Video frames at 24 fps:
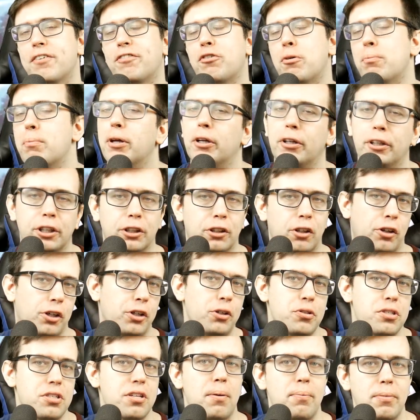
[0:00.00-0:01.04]
a familiar or
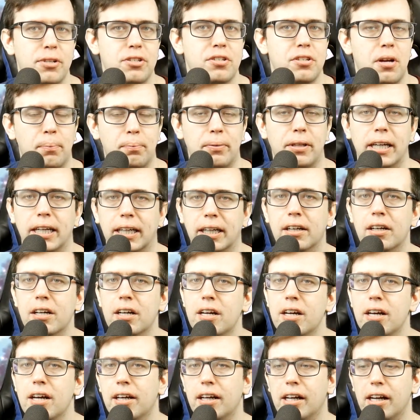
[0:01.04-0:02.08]
you summon something
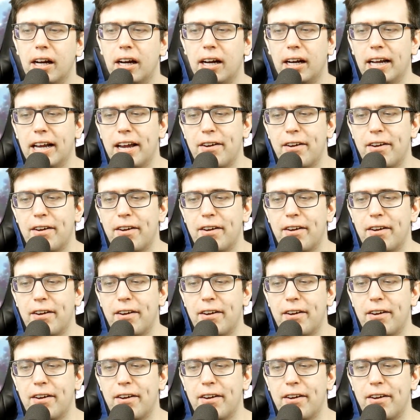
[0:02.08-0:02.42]
uh,